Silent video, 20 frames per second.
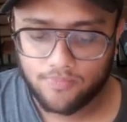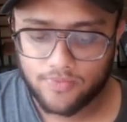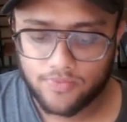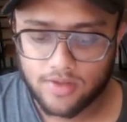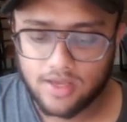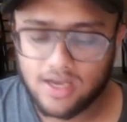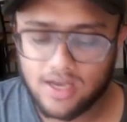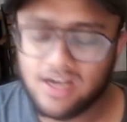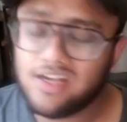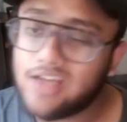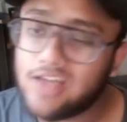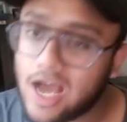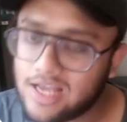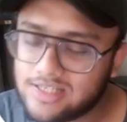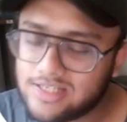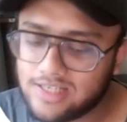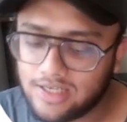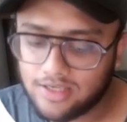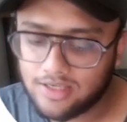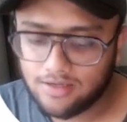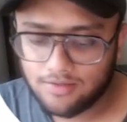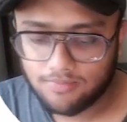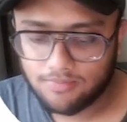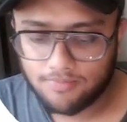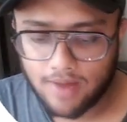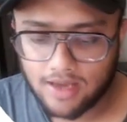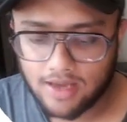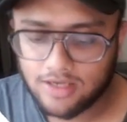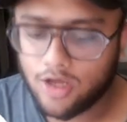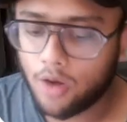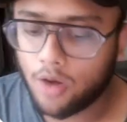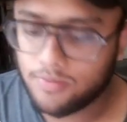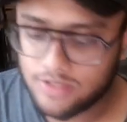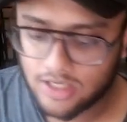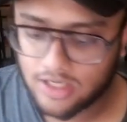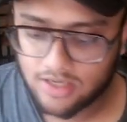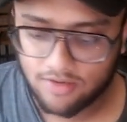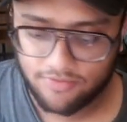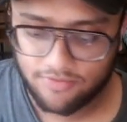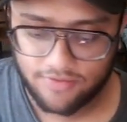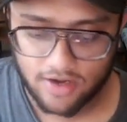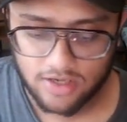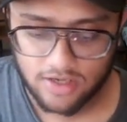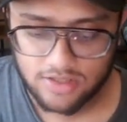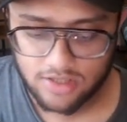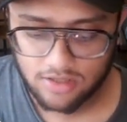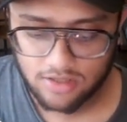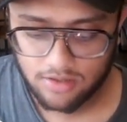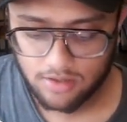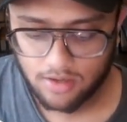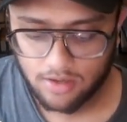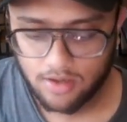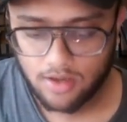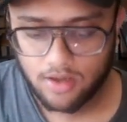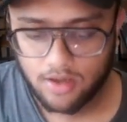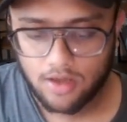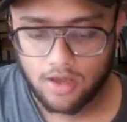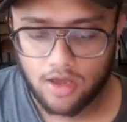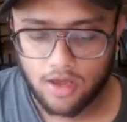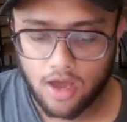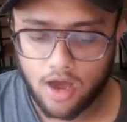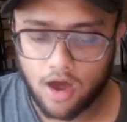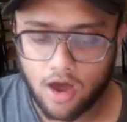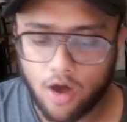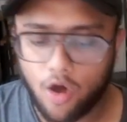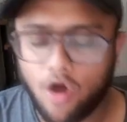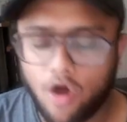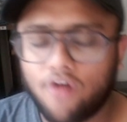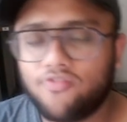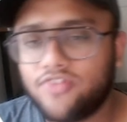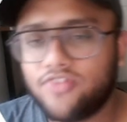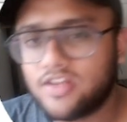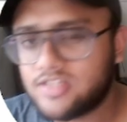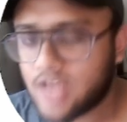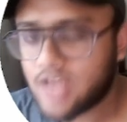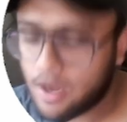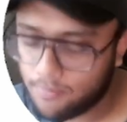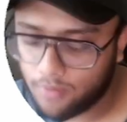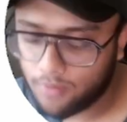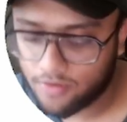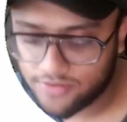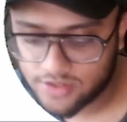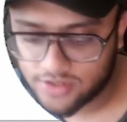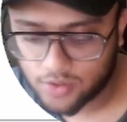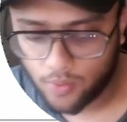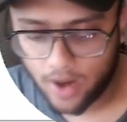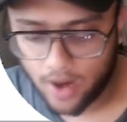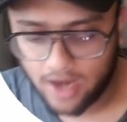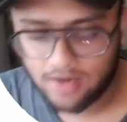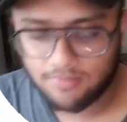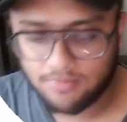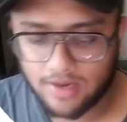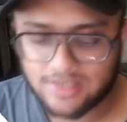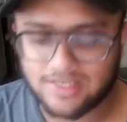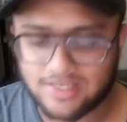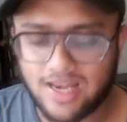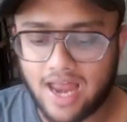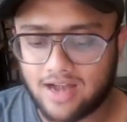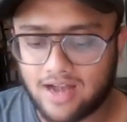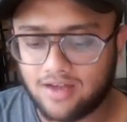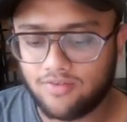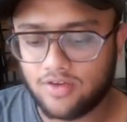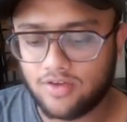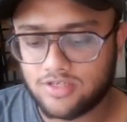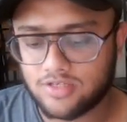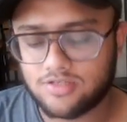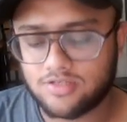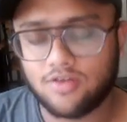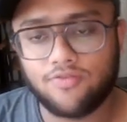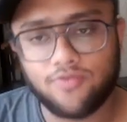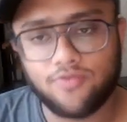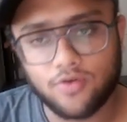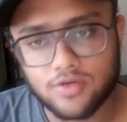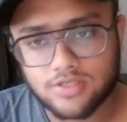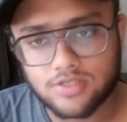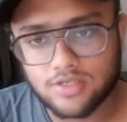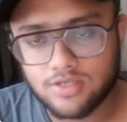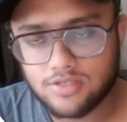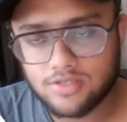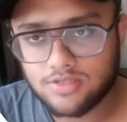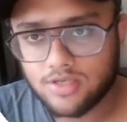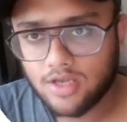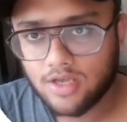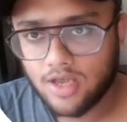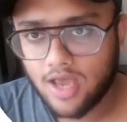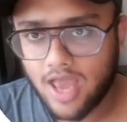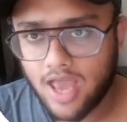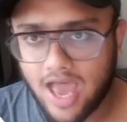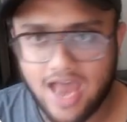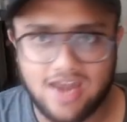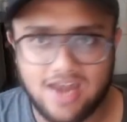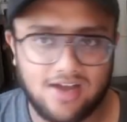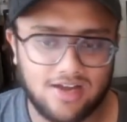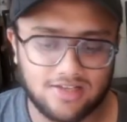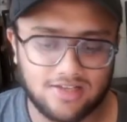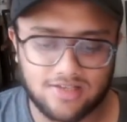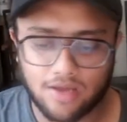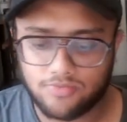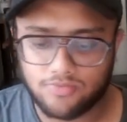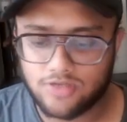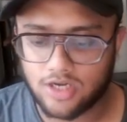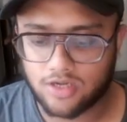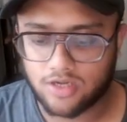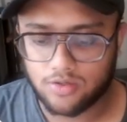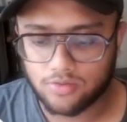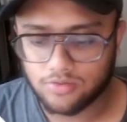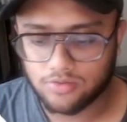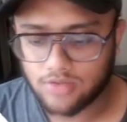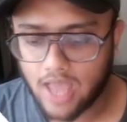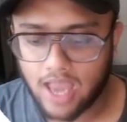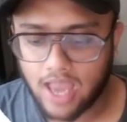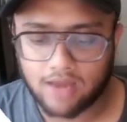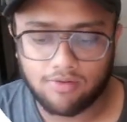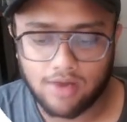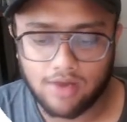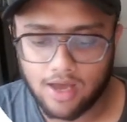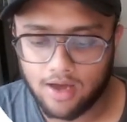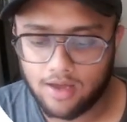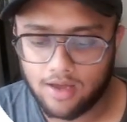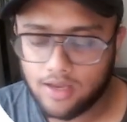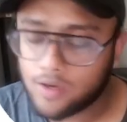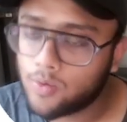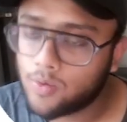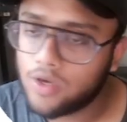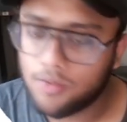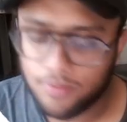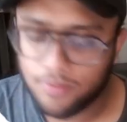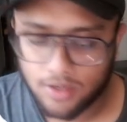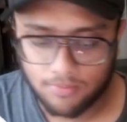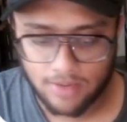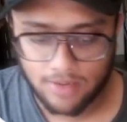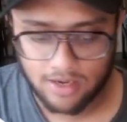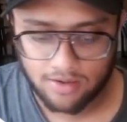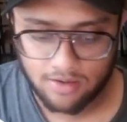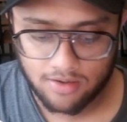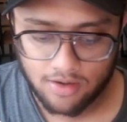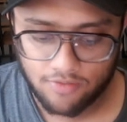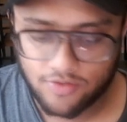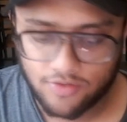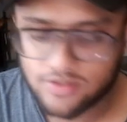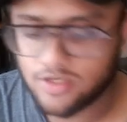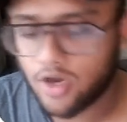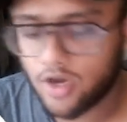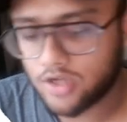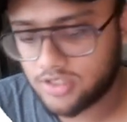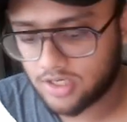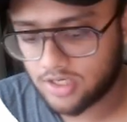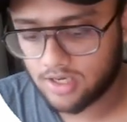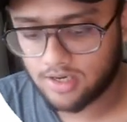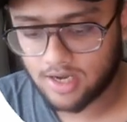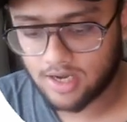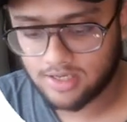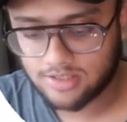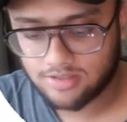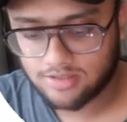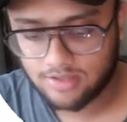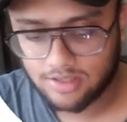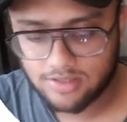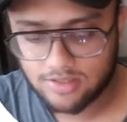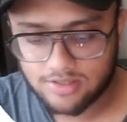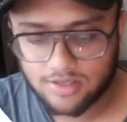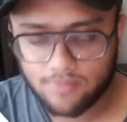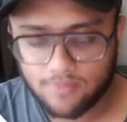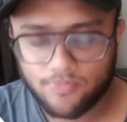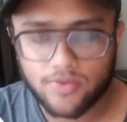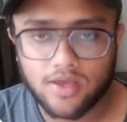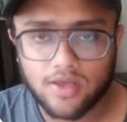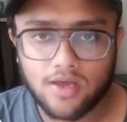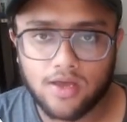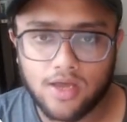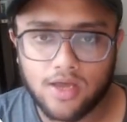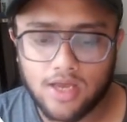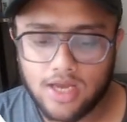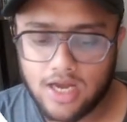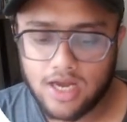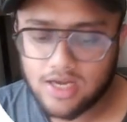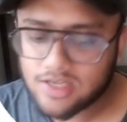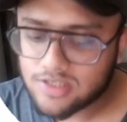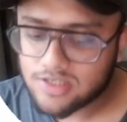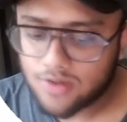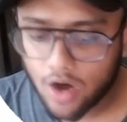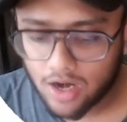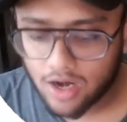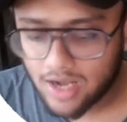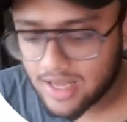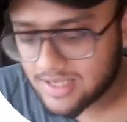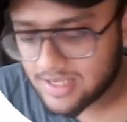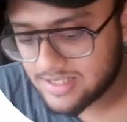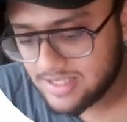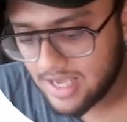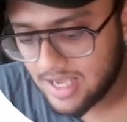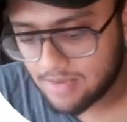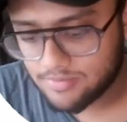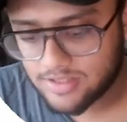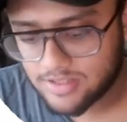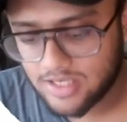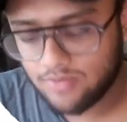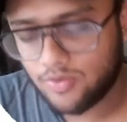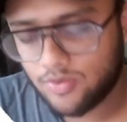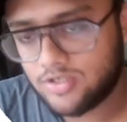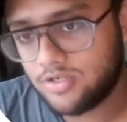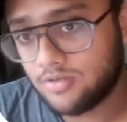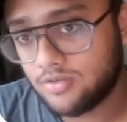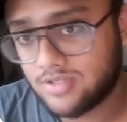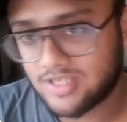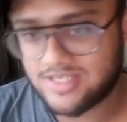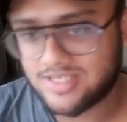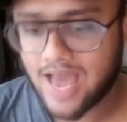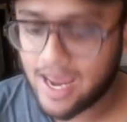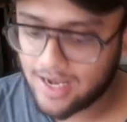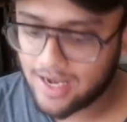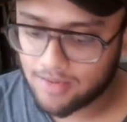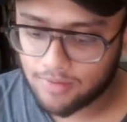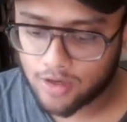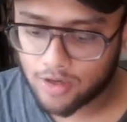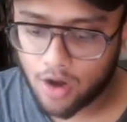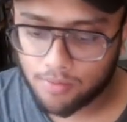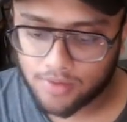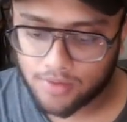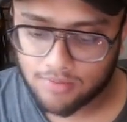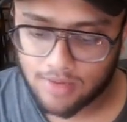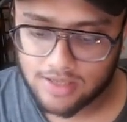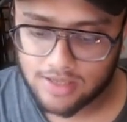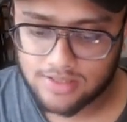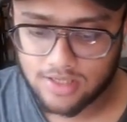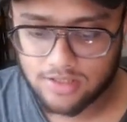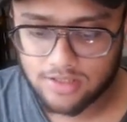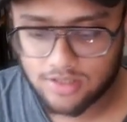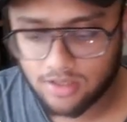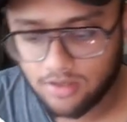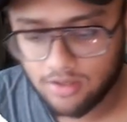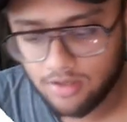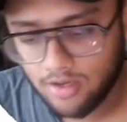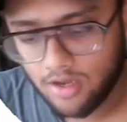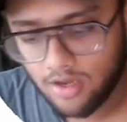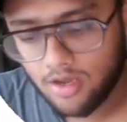It does it by the objective function of the sum of squared muscle activations of forces, and it is subject to equilibrium and physiological constraints. It is not like CMC, which uses dynamic optimization,